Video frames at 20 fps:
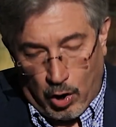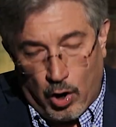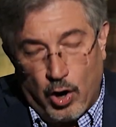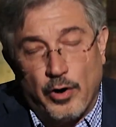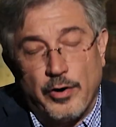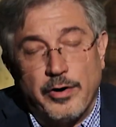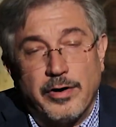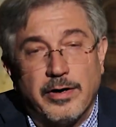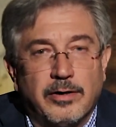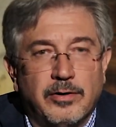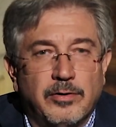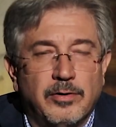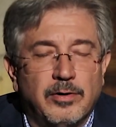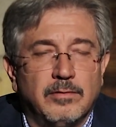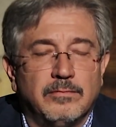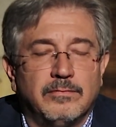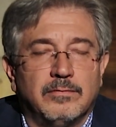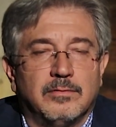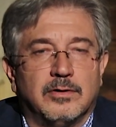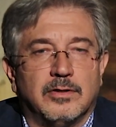Our
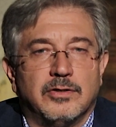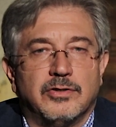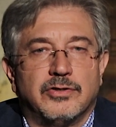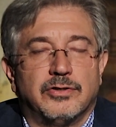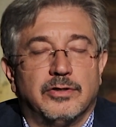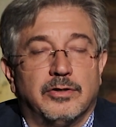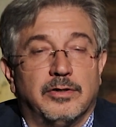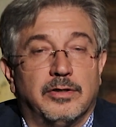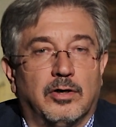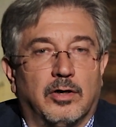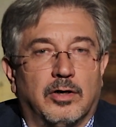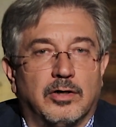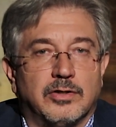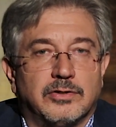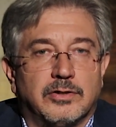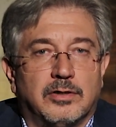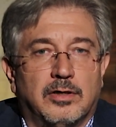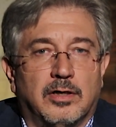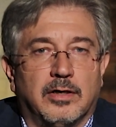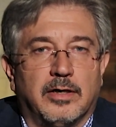narrative concerning
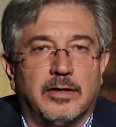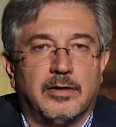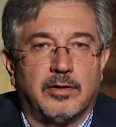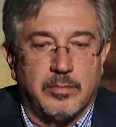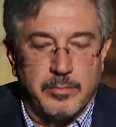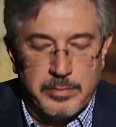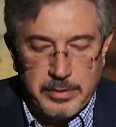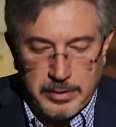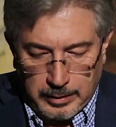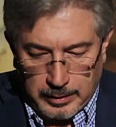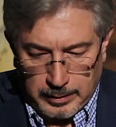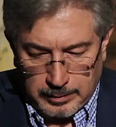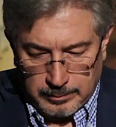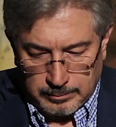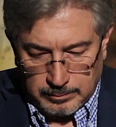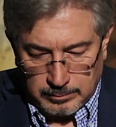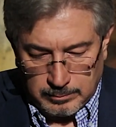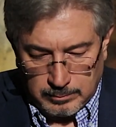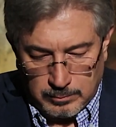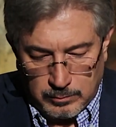Artsakh and Armenia
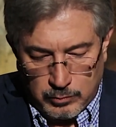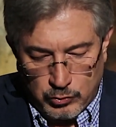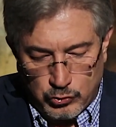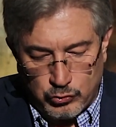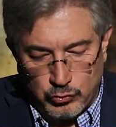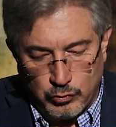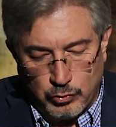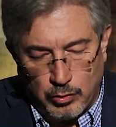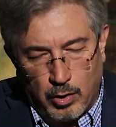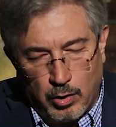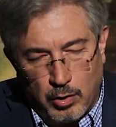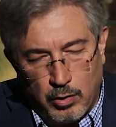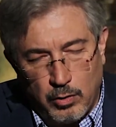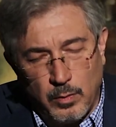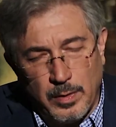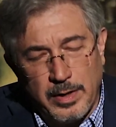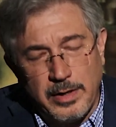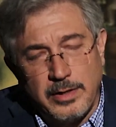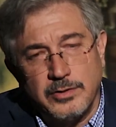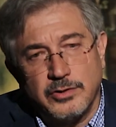should
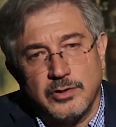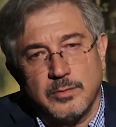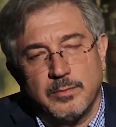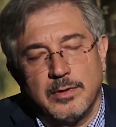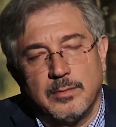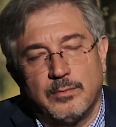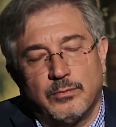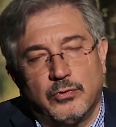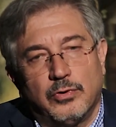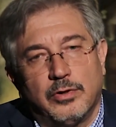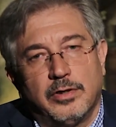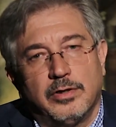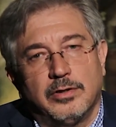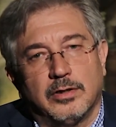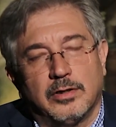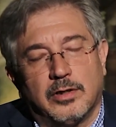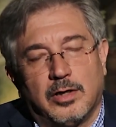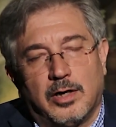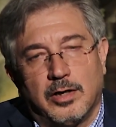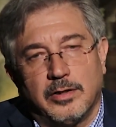always be put in
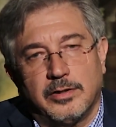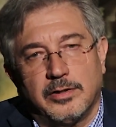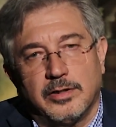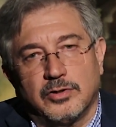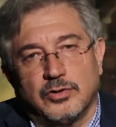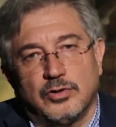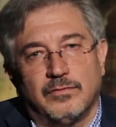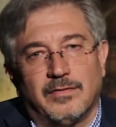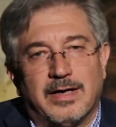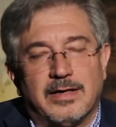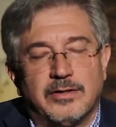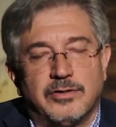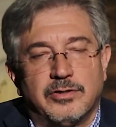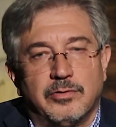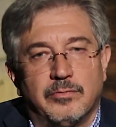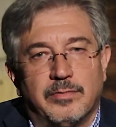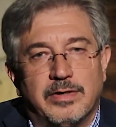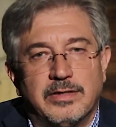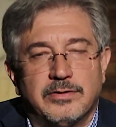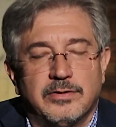the context of
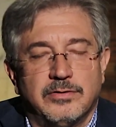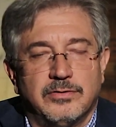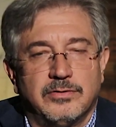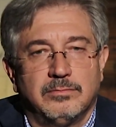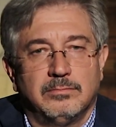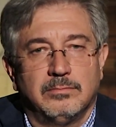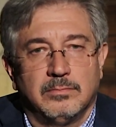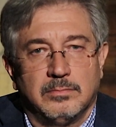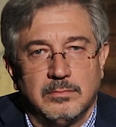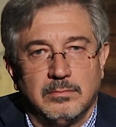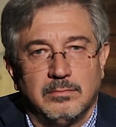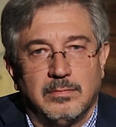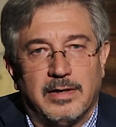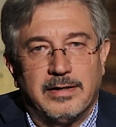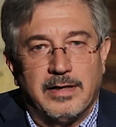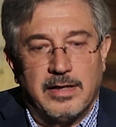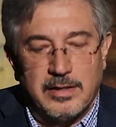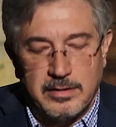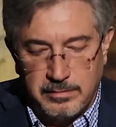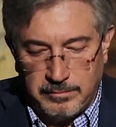anti-racism
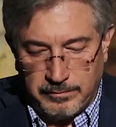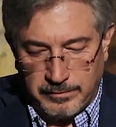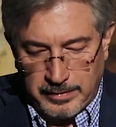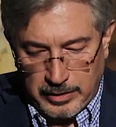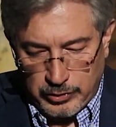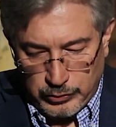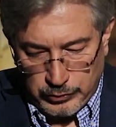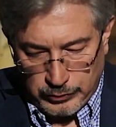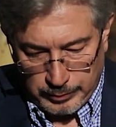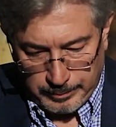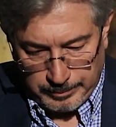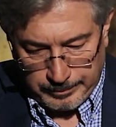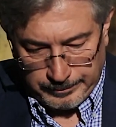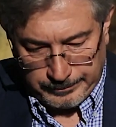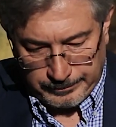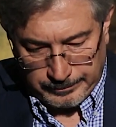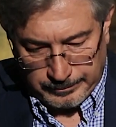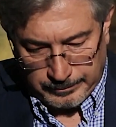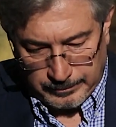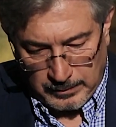and anti-fascism.
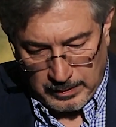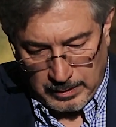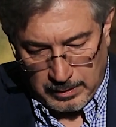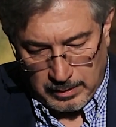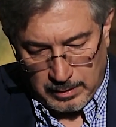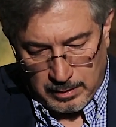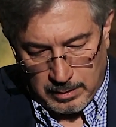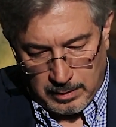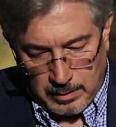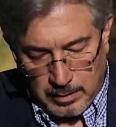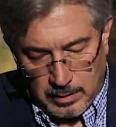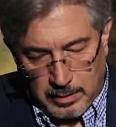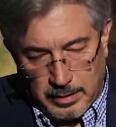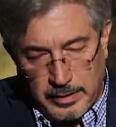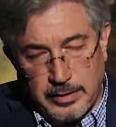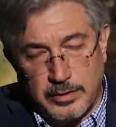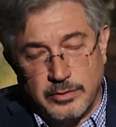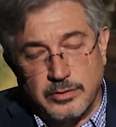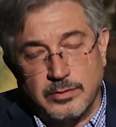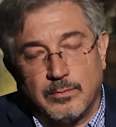
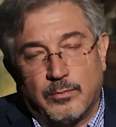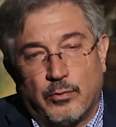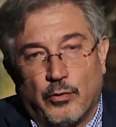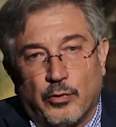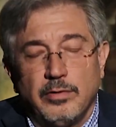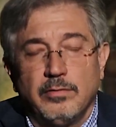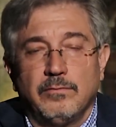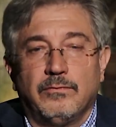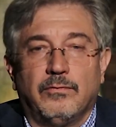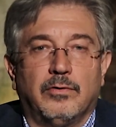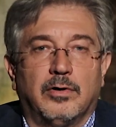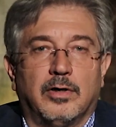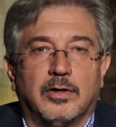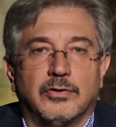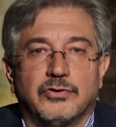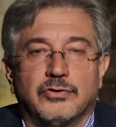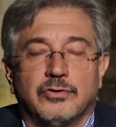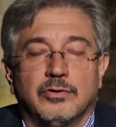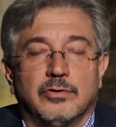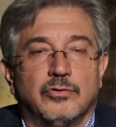It is important for
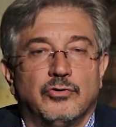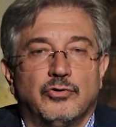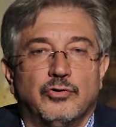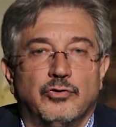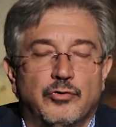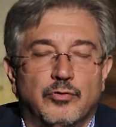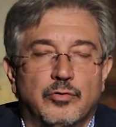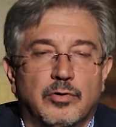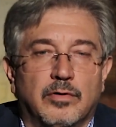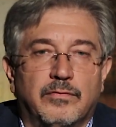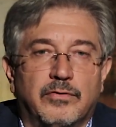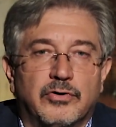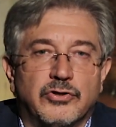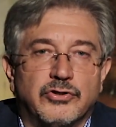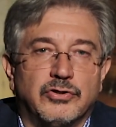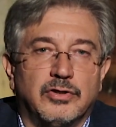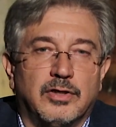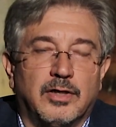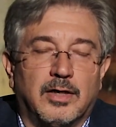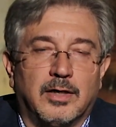us to
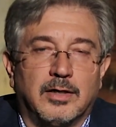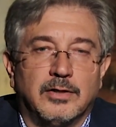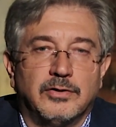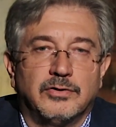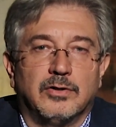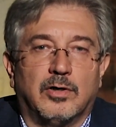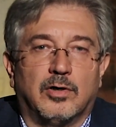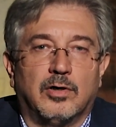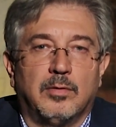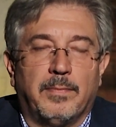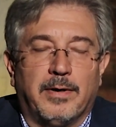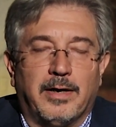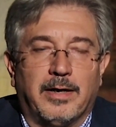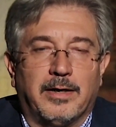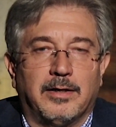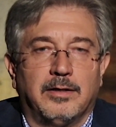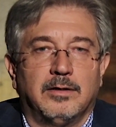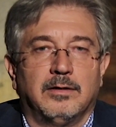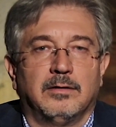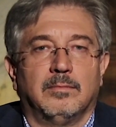universalize our
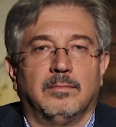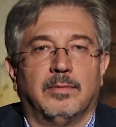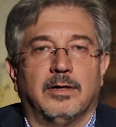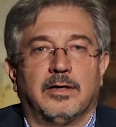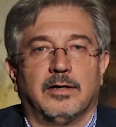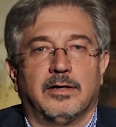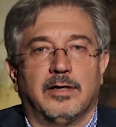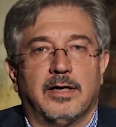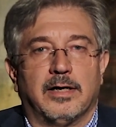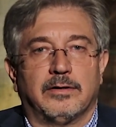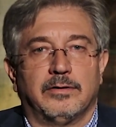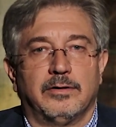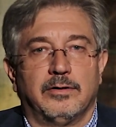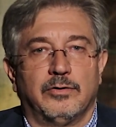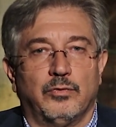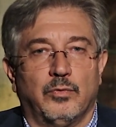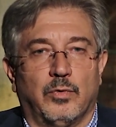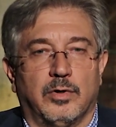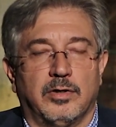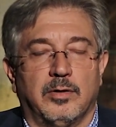pain by connecting
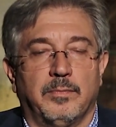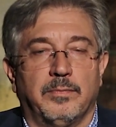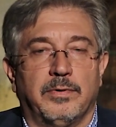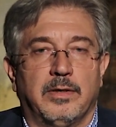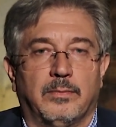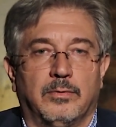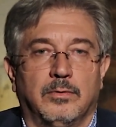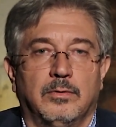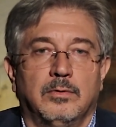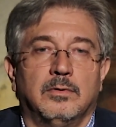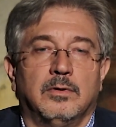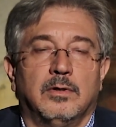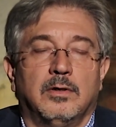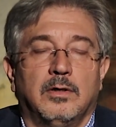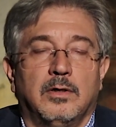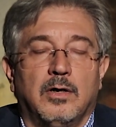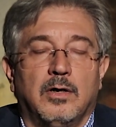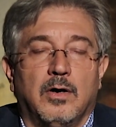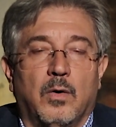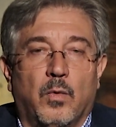to other people
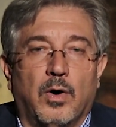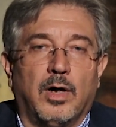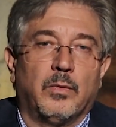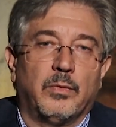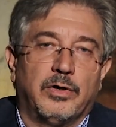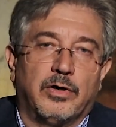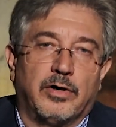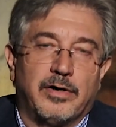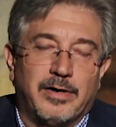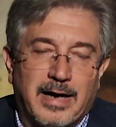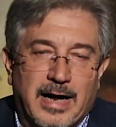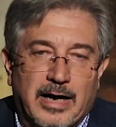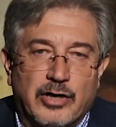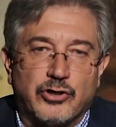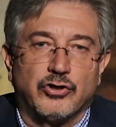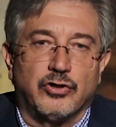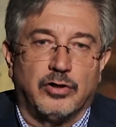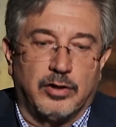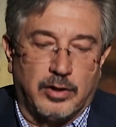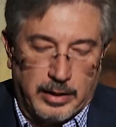while we are
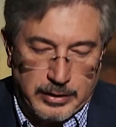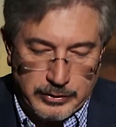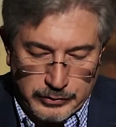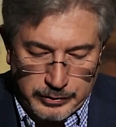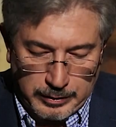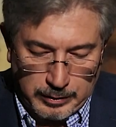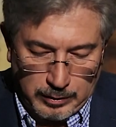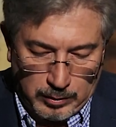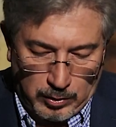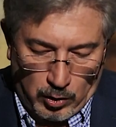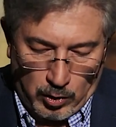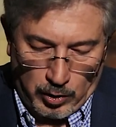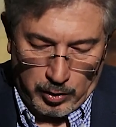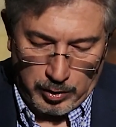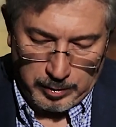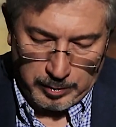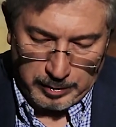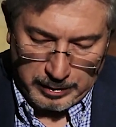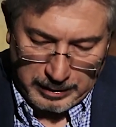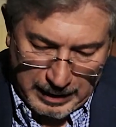nationalizing
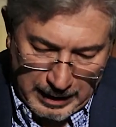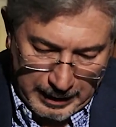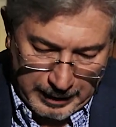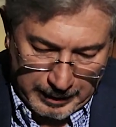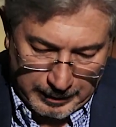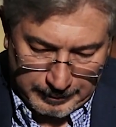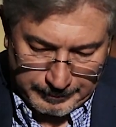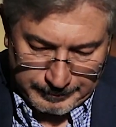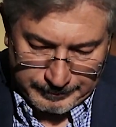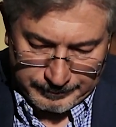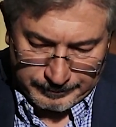our gain.